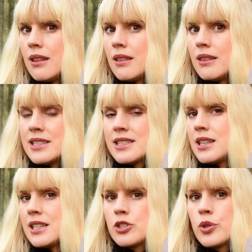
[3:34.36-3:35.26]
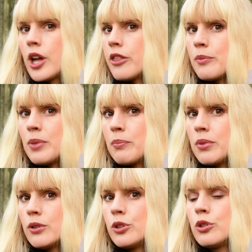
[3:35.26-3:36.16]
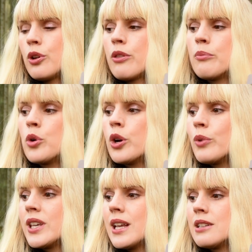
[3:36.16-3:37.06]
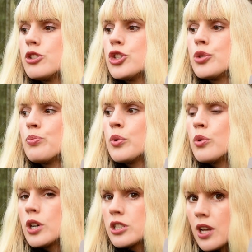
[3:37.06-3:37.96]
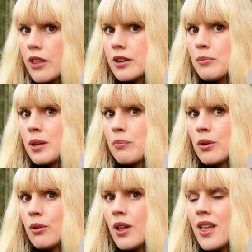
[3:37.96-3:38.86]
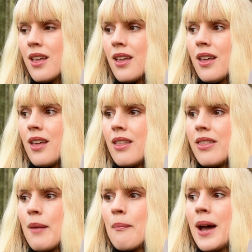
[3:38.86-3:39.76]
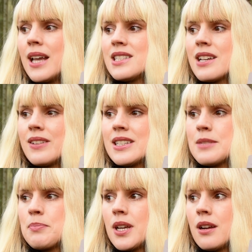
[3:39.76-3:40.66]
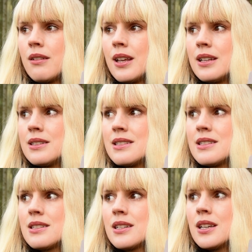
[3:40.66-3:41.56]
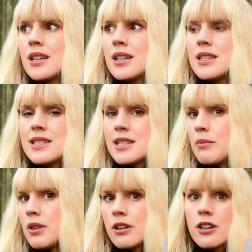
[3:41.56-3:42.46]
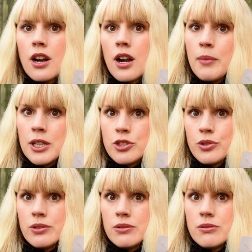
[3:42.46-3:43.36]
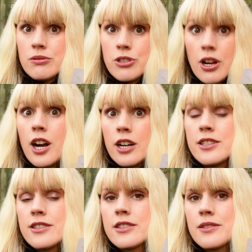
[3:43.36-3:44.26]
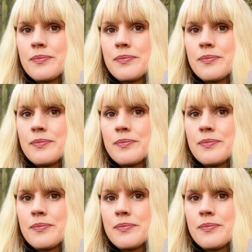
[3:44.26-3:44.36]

these things to other people, the more we can support other people that might have experienced similar karma to ours.